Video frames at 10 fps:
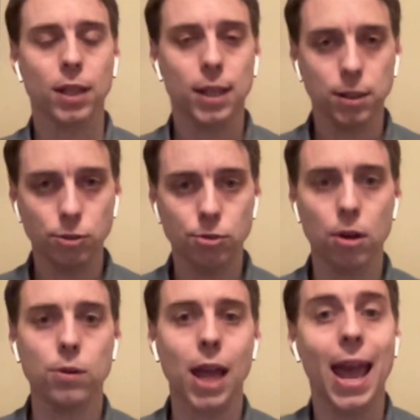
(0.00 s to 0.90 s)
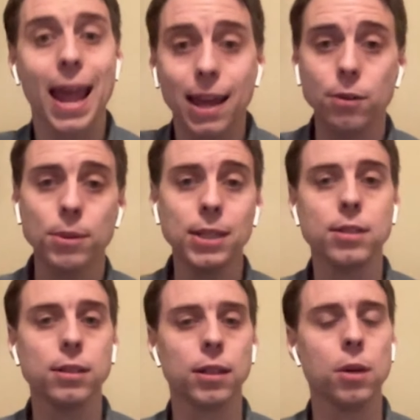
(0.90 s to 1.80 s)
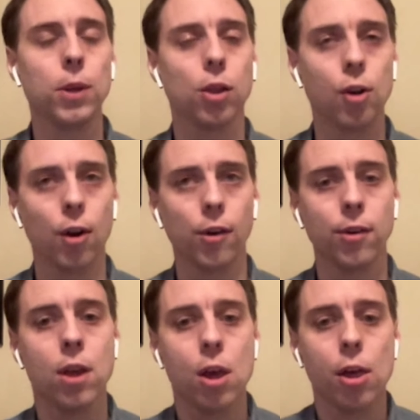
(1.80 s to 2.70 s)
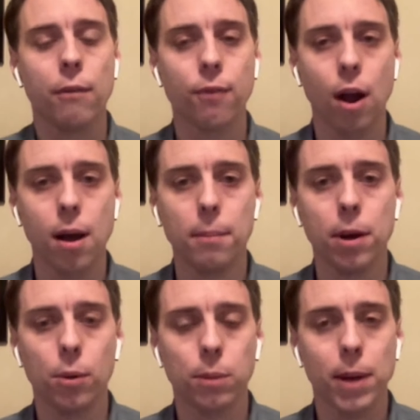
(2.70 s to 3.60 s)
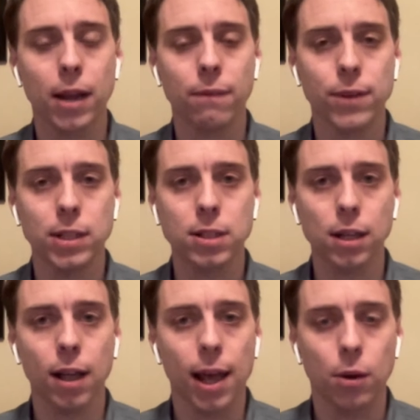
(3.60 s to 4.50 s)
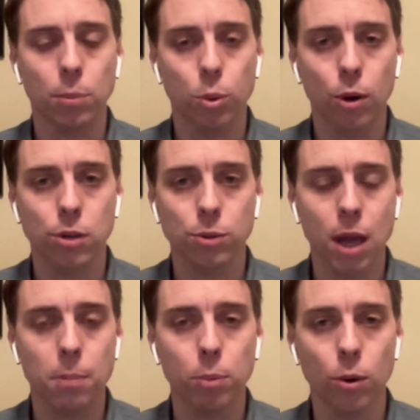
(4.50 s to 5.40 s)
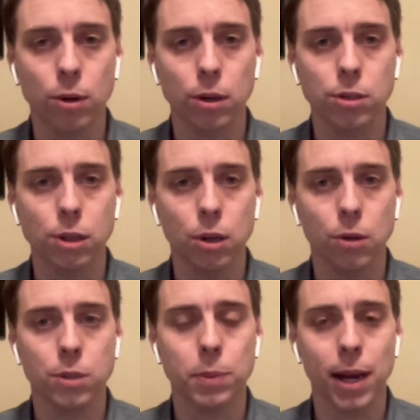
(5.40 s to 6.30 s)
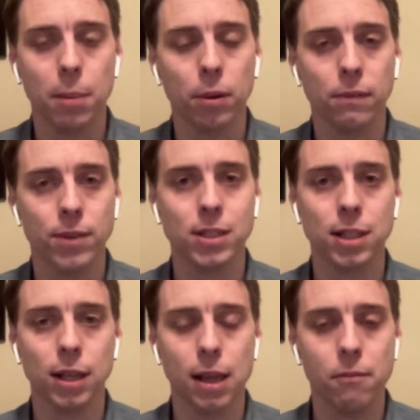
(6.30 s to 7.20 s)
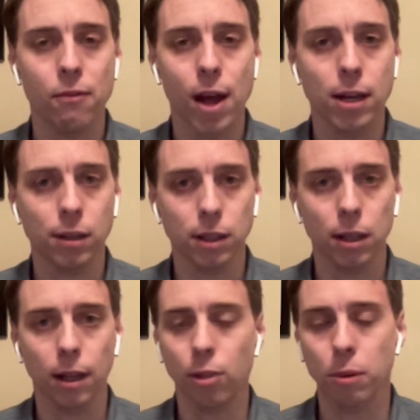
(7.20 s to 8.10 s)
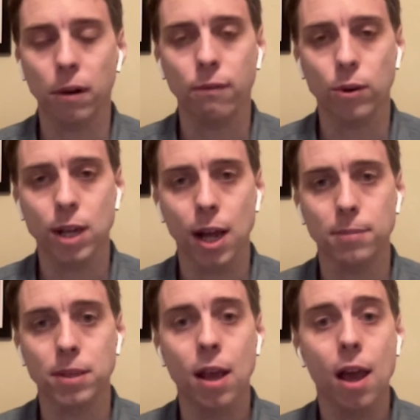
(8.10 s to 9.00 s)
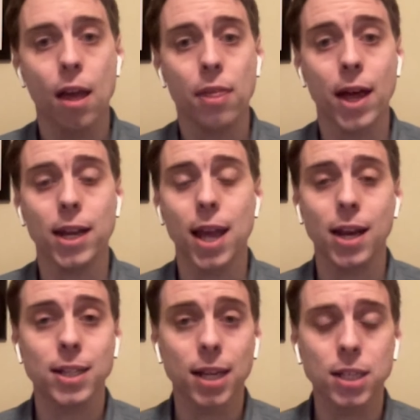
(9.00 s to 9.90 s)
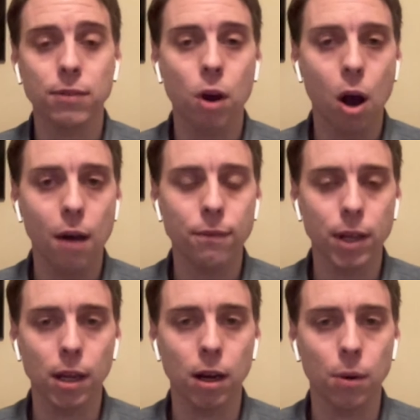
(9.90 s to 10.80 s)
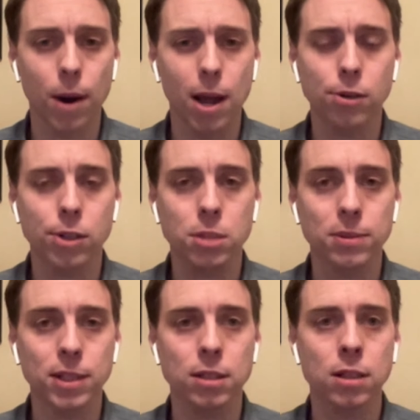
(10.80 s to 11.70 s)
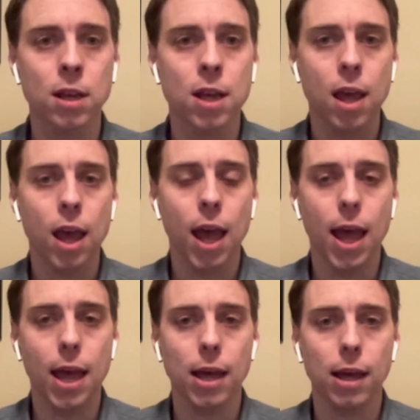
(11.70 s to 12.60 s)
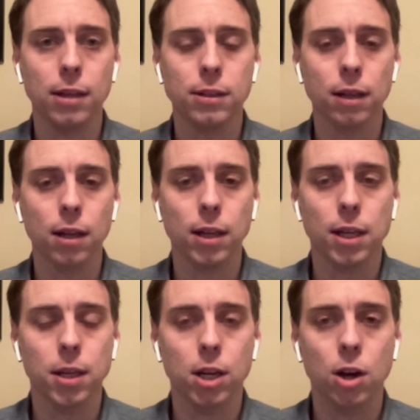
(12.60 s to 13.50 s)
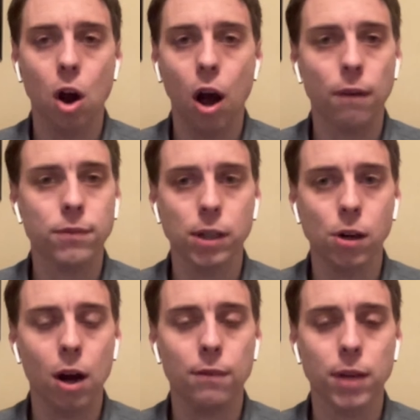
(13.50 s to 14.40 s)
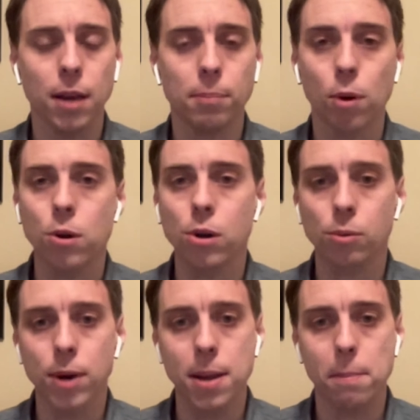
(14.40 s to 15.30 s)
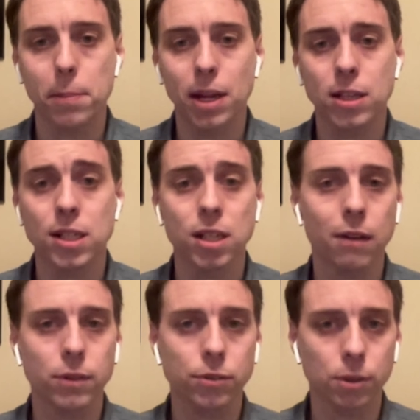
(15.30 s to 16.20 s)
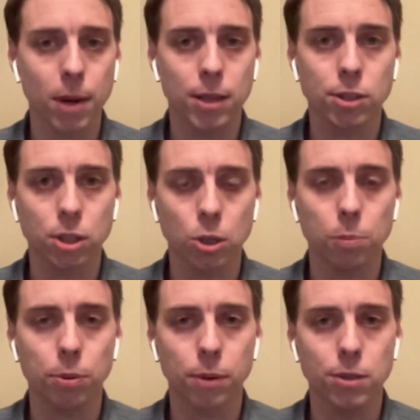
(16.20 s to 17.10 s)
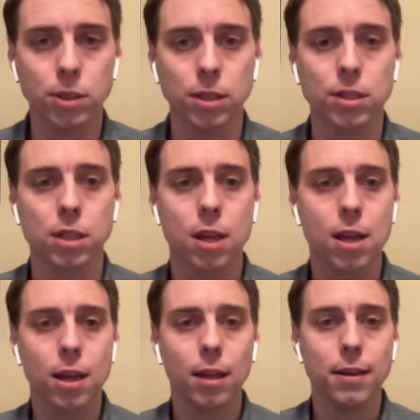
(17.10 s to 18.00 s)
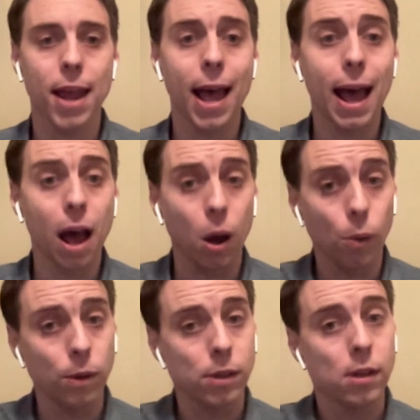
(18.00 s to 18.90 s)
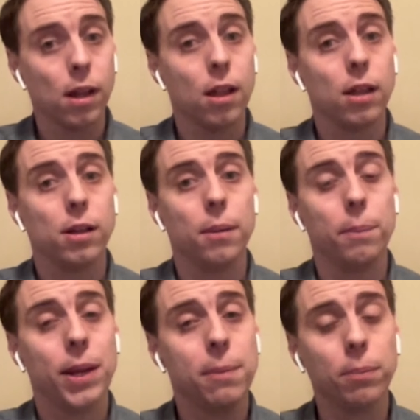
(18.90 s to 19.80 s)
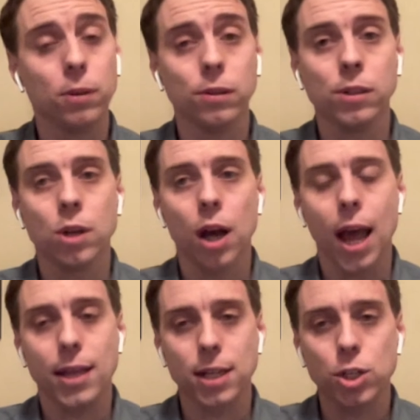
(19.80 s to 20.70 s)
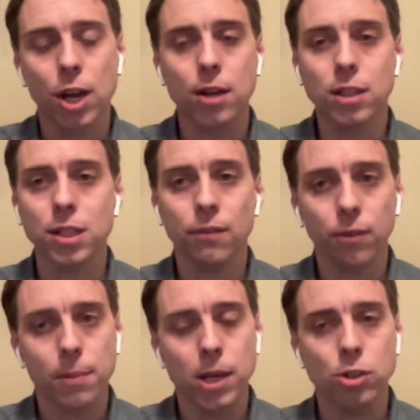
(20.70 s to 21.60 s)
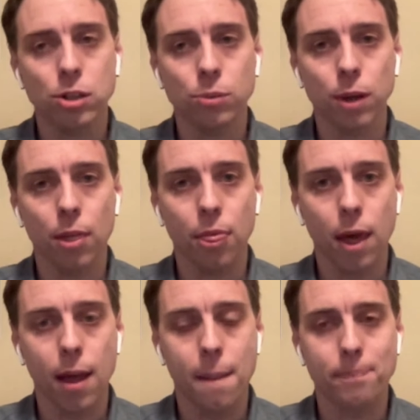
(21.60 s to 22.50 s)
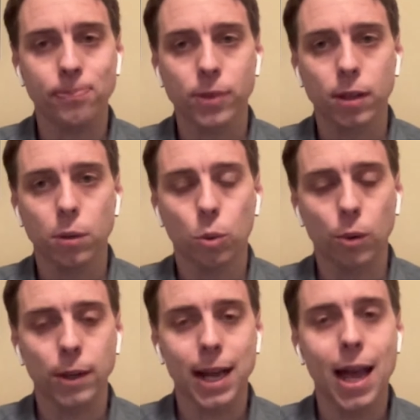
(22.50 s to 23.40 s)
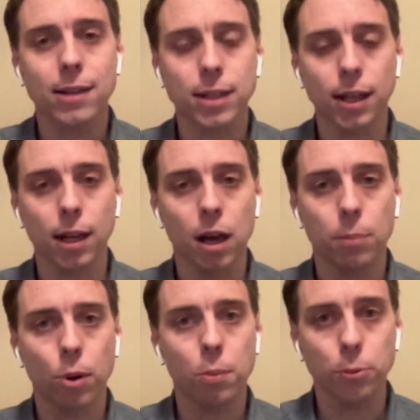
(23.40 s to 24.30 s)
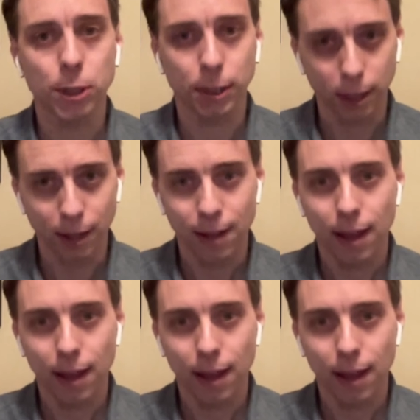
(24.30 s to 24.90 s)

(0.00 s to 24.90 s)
He had a stroke. And recently we learned from Rebecca Vincent at Reporters Without Borders, who has been able to visit him finally like three or four times, that he had excessive coughing around Christmas and uh, he coughed and coughed and broke a rib because he suffers from osteoporosis. Now, people, as I shared this information with them, were reacting appropriately.